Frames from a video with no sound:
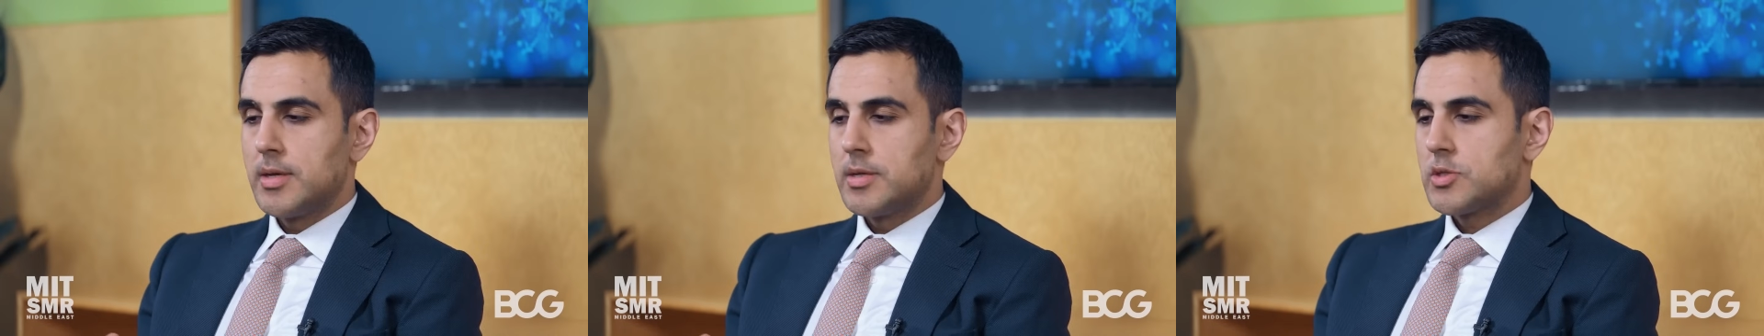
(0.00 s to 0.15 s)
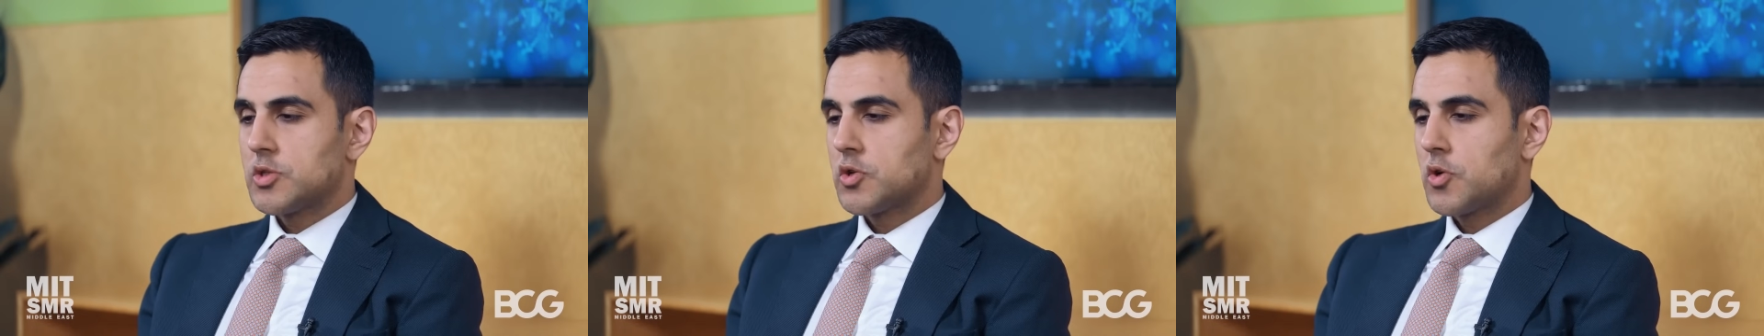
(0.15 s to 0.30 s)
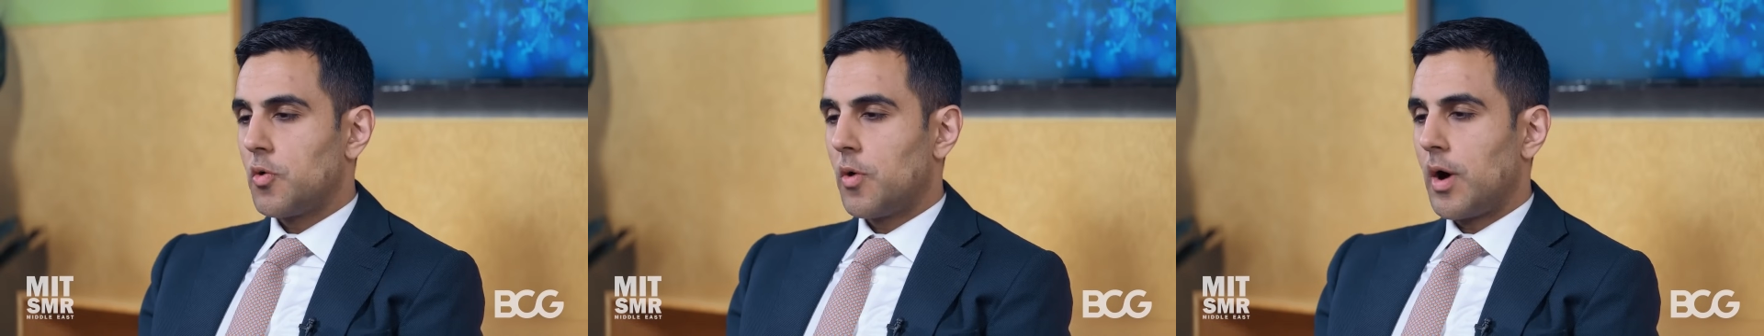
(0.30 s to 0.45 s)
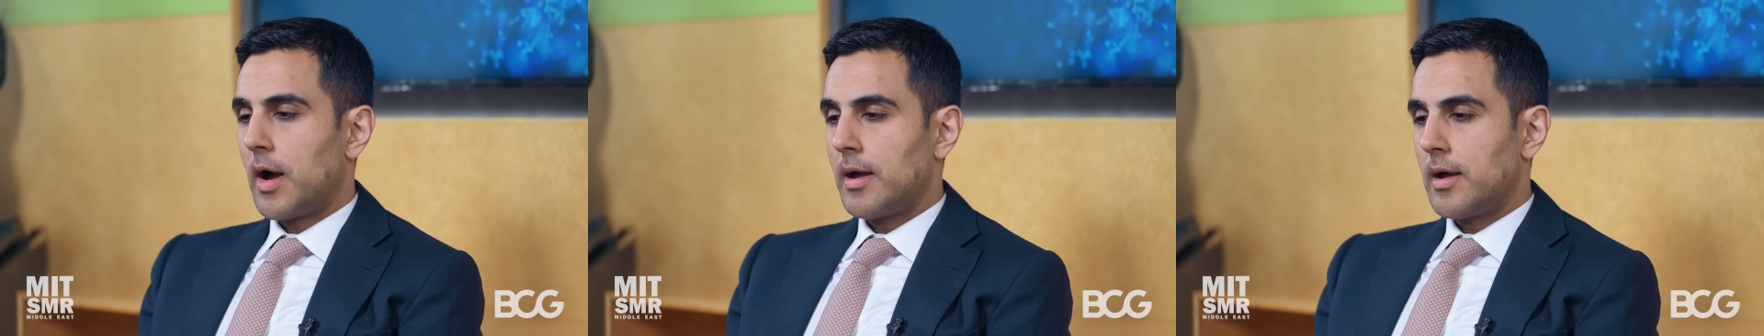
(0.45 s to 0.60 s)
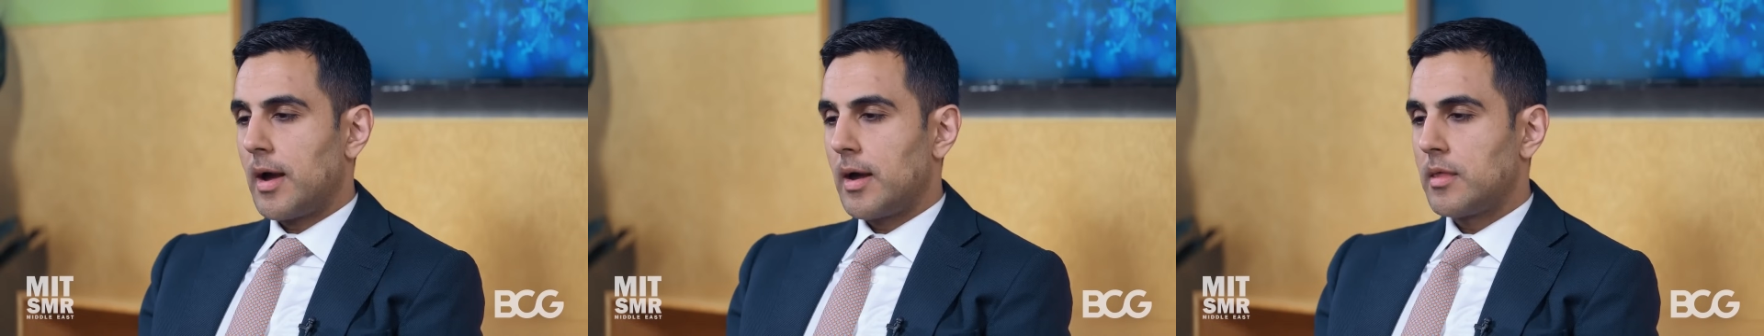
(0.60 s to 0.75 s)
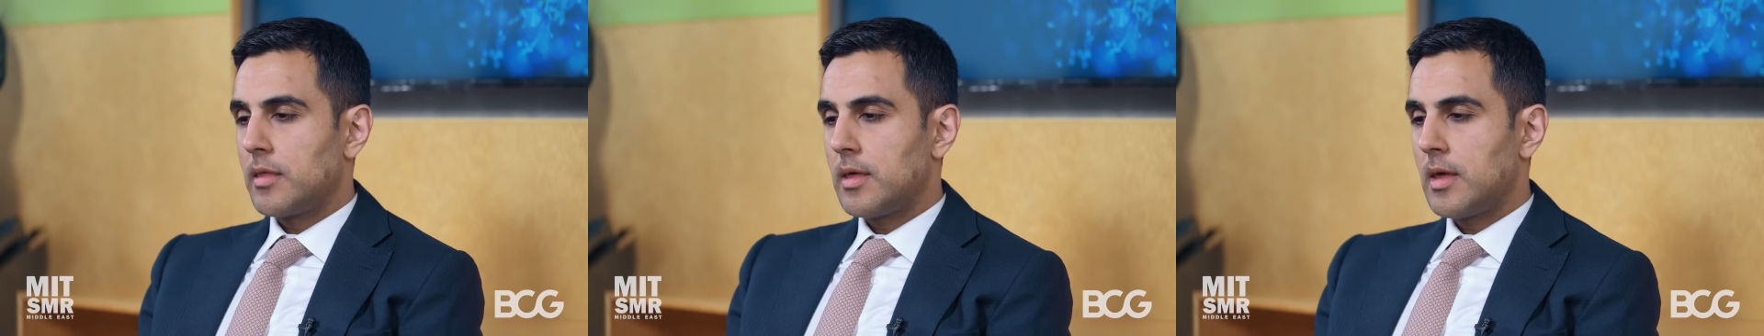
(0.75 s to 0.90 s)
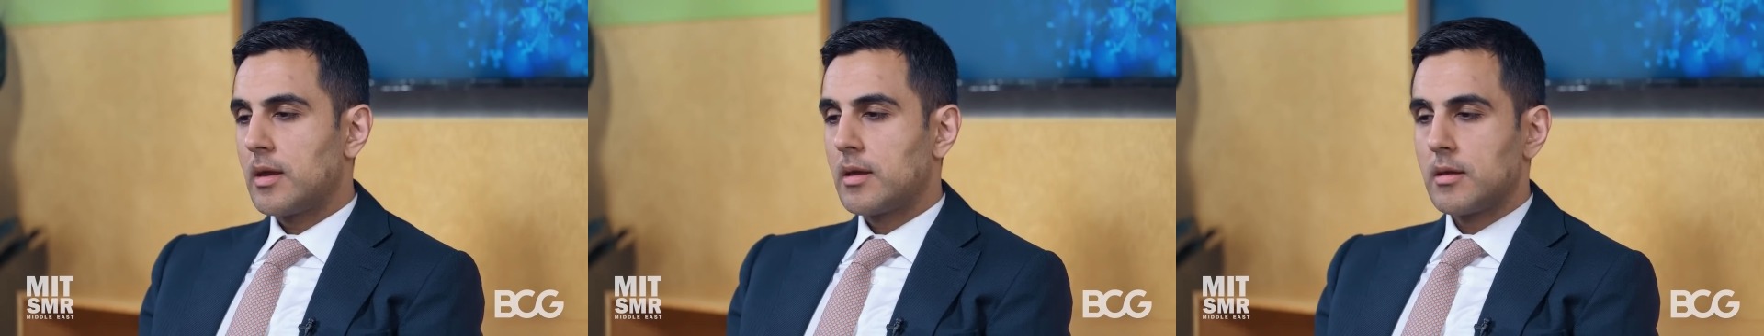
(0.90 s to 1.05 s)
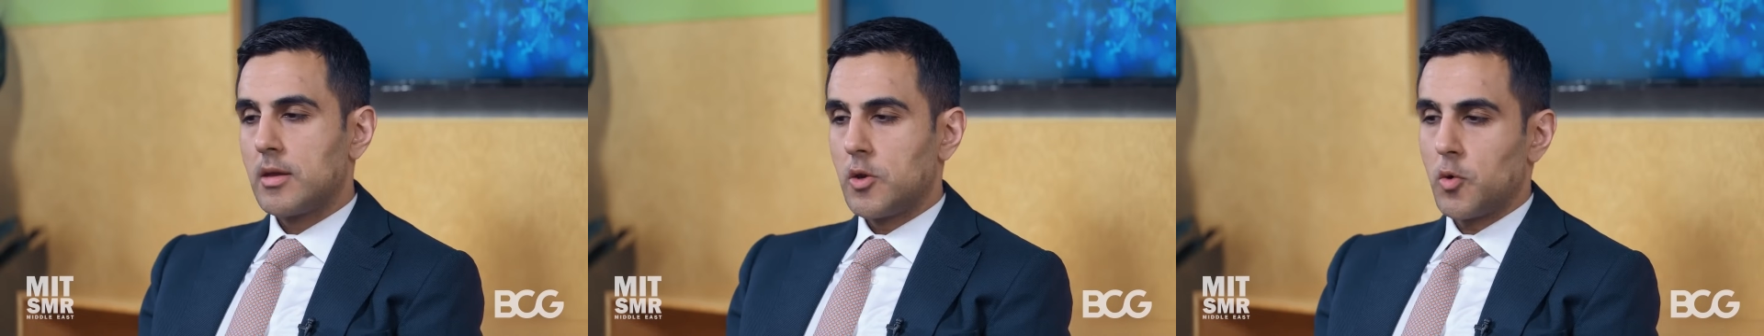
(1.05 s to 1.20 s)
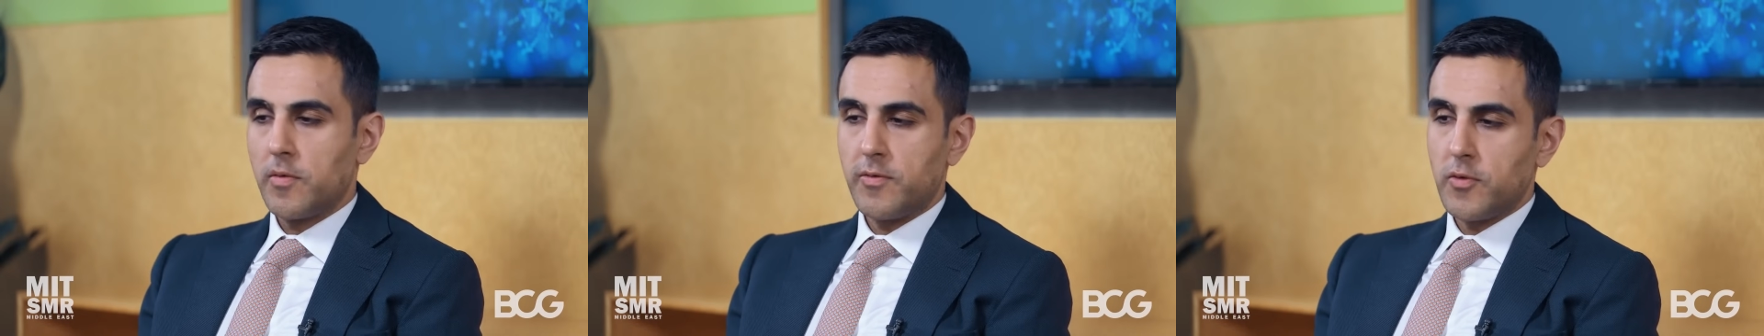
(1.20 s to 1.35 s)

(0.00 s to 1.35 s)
So I think, you know,